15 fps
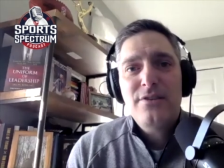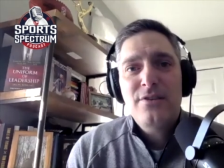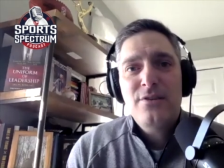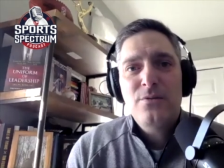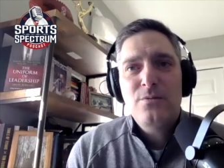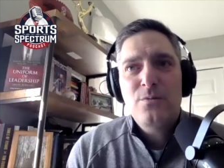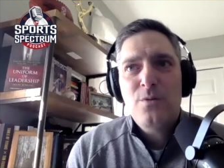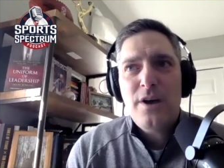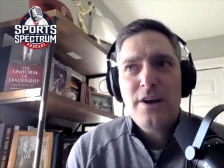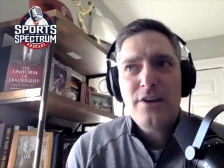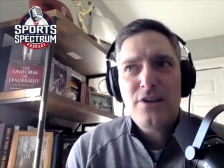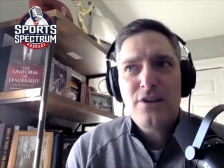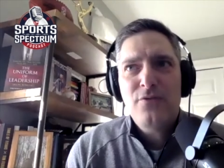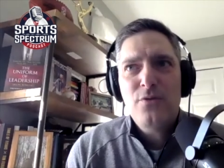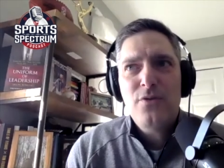So yeah. Walk
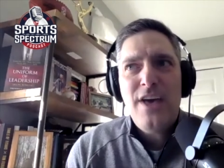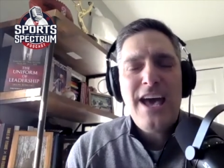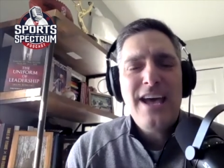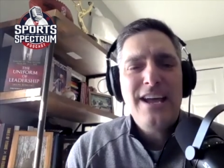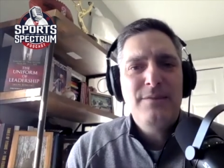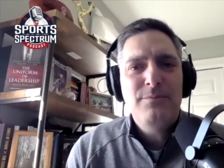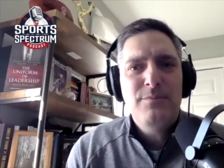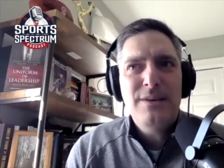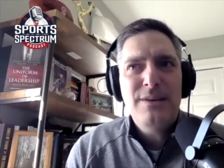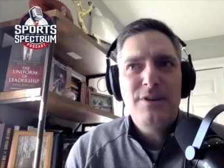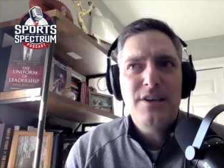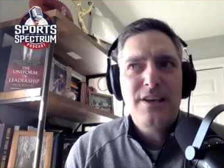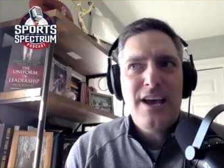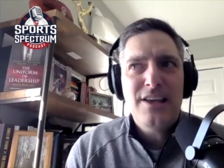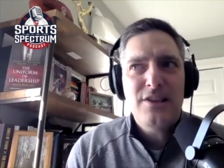us through that. And
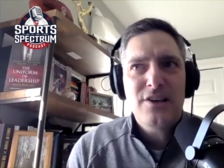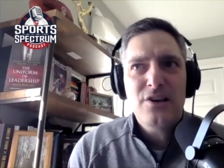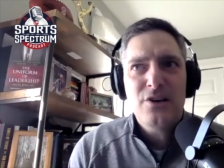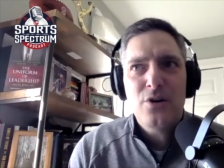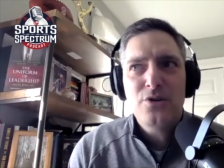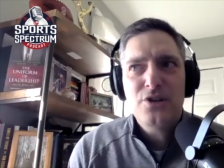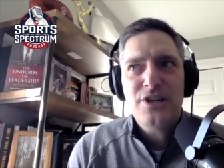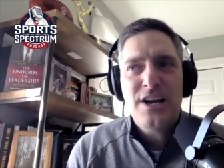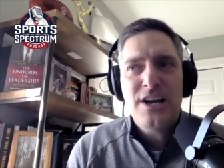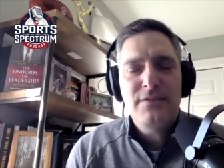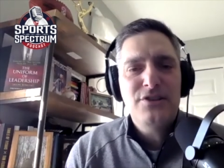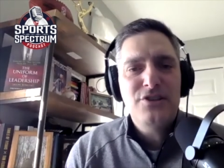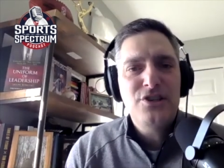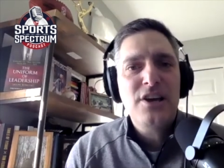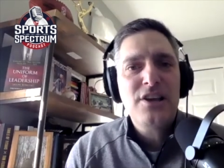maybe as a coach kind of
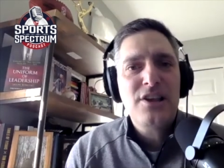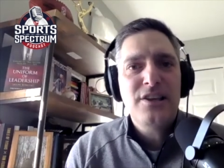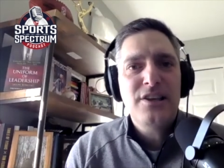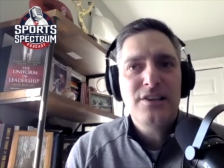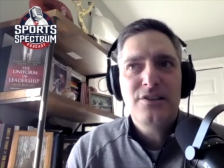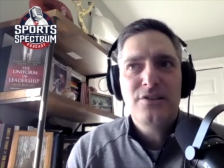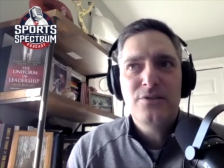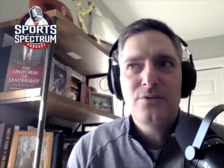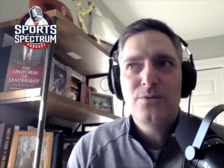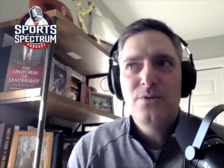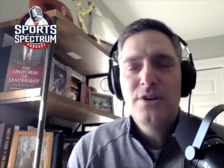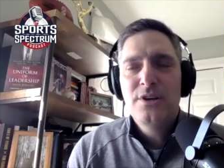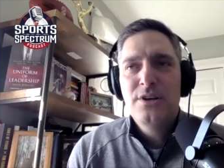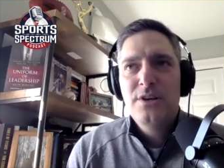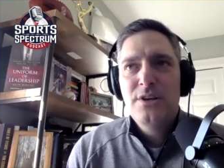adjusting to,
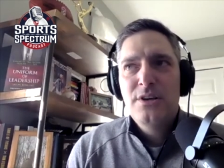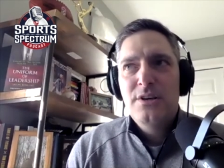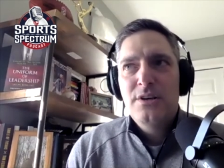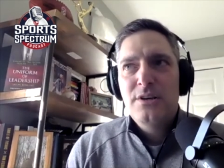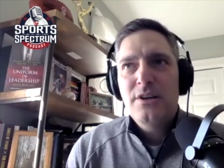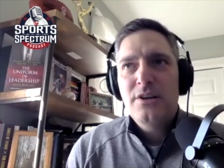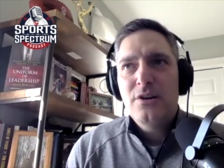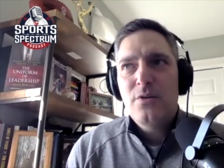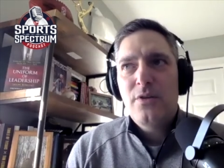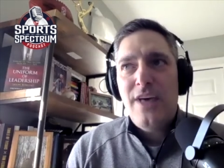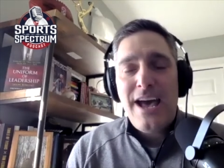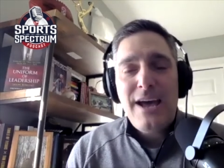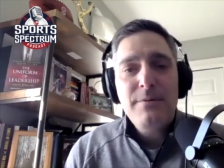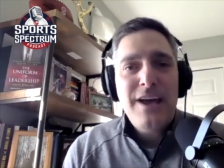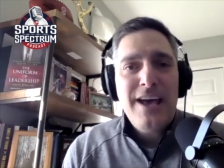you know,
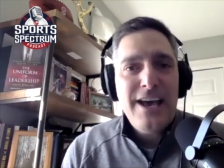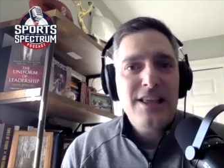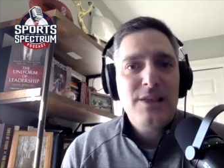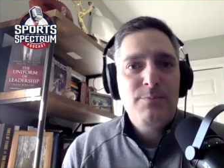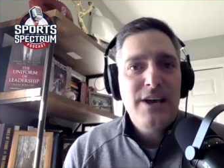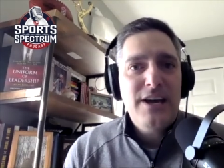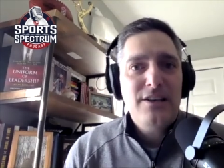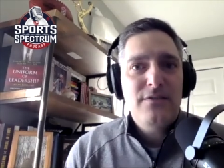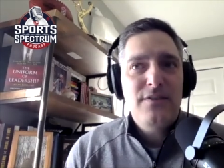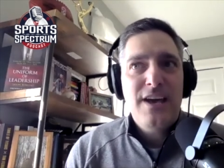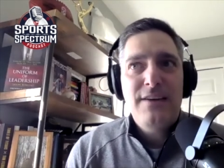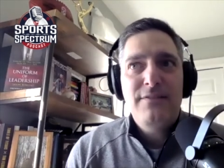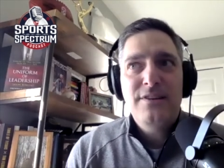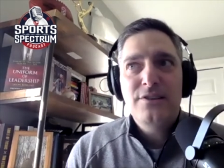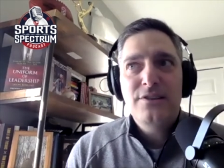that aspect of
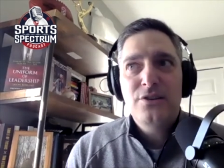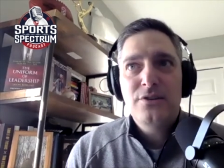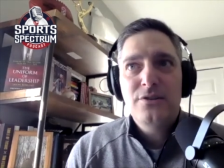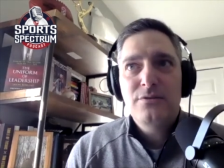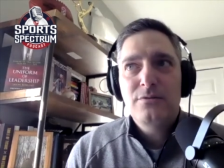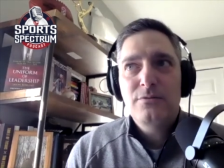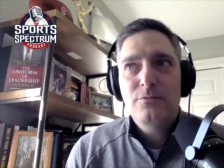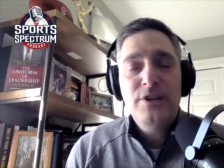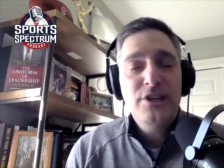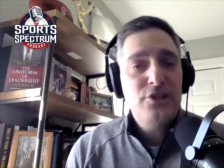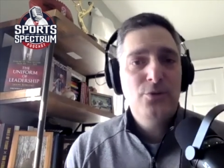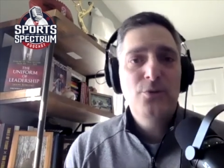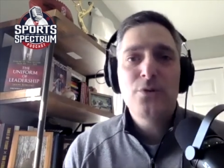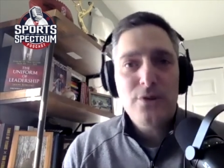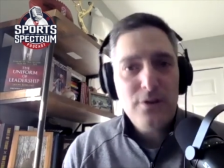having to
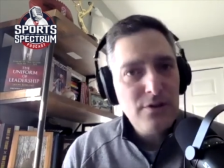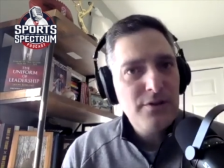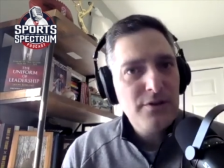retool.